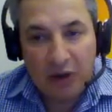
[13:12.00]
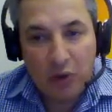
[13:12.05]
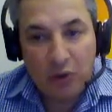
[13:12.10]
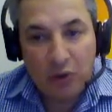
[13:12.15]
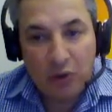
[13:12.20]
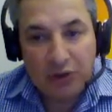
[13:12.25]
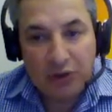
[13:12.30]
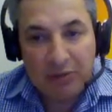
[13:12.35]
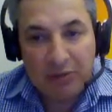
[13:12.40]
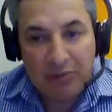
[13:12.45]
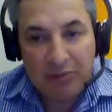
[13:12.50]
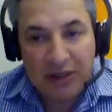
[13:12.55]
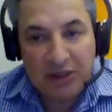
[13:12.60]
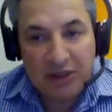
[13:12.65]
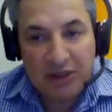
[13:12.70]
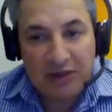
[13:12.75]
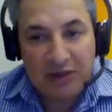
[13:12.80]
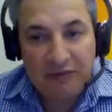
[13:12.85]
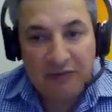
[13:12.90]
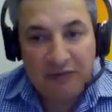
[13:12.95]
course
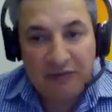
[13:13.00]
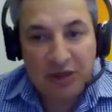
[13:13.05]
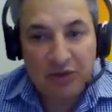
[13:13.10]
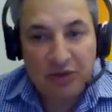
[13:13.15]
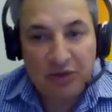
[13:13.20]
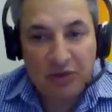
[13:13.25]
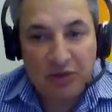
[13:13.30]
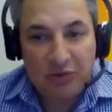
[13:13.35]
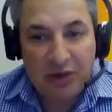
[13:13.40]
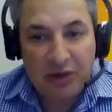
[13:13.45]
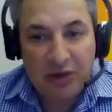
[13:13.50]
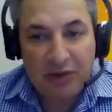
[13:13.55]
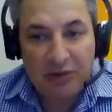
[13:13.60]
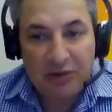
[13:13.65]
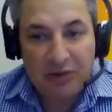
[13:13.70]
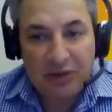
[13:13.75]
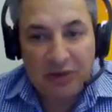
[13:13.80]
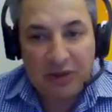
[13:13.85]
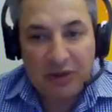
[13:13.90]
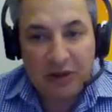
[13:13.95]
completion information onto another
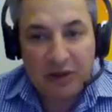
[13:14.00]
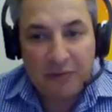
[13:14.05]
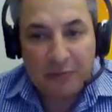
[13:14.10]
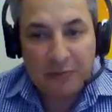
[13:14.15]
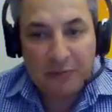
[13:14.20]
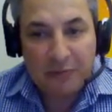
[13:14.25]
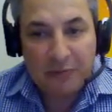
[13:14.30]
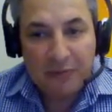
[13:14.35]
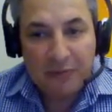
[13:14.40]
one. So